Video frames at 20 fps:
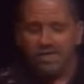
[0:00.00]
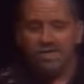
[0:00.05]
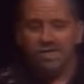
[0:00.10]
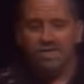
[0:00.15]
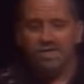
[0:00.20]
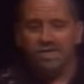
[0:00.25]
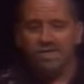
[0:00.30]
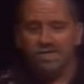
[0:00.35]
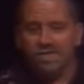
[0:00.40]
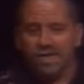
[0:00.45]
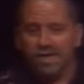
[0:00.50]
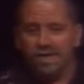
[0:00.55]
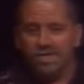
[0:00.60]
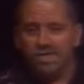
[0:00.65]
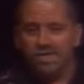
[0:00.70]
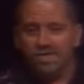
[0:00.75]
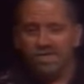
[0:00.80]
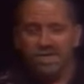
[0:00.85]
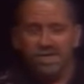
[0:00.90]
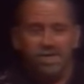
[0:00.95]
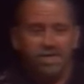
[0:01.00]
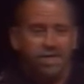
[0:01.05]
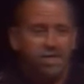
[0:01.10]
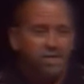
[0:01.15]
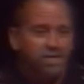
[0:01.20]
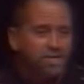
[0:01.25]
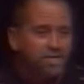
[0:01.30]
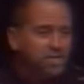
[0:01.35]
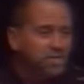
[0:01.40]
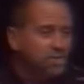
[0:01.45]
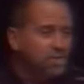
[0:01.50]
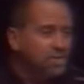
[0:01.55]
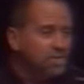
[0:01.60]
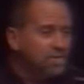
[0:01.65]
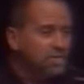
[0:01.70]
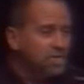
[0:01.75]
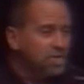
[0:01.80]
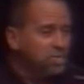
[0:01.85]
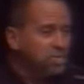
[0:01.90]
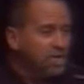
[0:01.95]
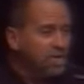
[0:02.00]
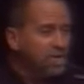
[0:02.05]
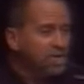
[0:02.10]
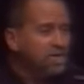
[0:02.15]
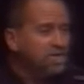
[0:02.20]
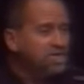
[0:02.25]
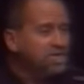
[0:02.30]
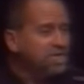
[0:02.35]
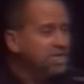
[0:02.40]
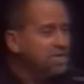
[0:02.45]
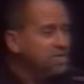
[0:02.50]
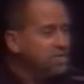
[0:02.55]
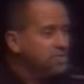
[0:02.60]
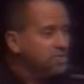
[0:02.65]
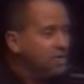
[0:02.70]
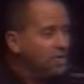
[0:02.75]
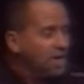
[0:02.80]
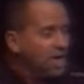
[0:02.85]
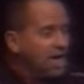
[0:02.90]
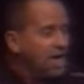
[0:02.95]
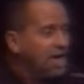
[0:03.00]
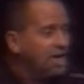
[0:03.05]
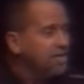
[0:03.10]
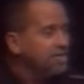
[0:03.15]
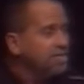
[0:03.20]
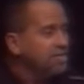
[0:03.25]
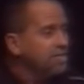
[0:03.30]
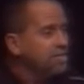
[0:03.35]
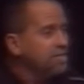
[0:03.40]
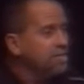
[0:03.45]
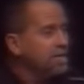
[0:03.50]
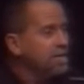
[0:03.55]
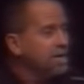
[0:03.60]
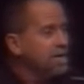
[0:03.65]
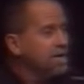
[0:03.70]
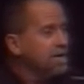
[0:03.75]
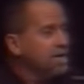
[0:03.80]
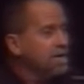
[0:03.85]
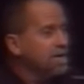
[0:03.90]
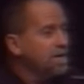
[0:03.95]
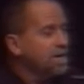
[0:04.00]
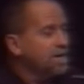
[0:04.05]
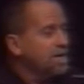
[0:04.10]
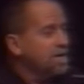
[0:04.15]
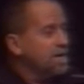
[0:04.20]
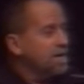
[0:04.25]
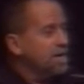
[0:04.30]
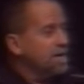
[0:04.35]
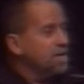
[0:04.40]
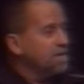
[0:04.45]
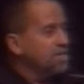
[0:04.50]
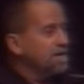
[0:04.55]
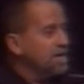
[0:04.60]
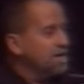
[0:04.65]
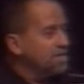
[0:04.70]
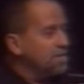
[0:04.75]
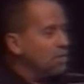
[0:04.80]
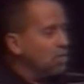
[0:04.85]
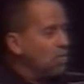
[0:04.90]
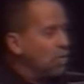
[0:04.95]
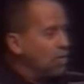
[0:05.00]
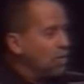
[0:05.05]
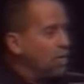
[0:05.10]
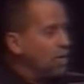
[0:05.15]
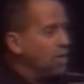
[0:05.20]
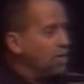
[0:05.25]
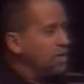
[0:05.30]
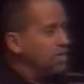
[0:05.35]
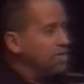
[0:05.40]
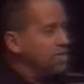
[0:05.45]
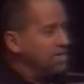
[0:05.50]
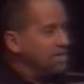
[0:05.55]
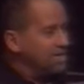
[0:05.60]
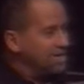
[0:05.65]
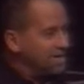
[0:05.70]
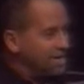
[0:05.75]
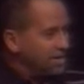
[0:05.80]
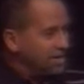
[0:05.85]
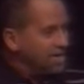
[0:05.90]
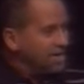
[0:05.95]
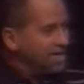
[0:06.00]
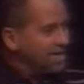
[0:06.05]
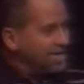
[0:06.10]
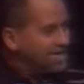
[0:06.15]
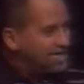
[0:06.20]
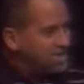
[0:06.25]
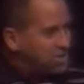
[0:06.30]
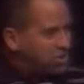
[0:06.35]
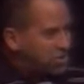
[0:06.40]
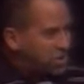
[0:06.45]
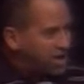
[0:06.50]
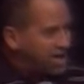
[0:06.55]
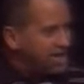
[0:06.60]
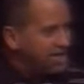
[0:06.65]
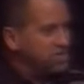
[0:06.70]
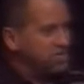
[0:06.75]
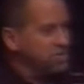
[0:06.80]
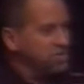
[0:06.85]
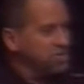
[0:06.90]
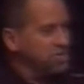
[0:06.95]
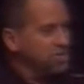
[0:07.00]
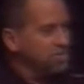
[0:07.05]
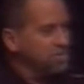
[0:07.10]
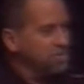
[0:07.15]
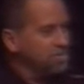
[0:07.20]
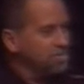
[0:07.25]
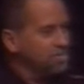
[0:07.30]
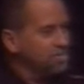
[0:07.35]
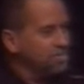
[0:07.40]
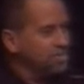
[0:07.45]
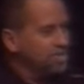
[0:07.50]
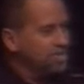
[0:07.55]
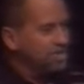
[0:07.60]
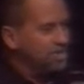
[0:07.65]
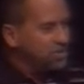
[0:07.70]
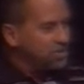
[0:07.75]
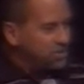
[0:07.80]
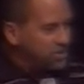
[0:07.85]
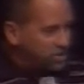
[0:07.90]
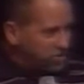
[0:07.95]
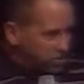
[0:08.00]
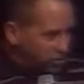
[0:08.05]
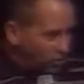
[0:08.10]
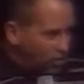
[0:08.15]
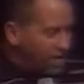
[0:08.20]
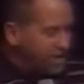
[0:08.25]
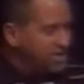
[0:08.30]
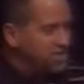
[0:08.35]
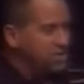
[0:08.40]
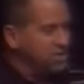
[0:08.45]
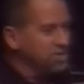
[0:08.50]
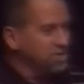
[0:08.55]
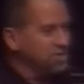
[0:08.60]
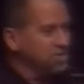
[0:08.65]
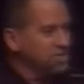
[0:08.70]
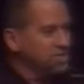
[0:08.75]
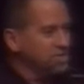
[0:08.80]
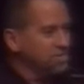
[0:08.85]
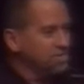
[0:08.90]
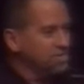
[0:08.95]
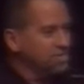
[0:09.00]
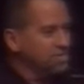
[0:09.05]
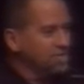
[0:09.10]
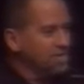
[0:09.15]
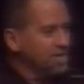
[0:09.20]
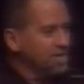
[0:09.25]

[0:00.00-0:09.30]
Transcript: I know that there's others in here that you've experienced it in your life, that the Word literally changes situations.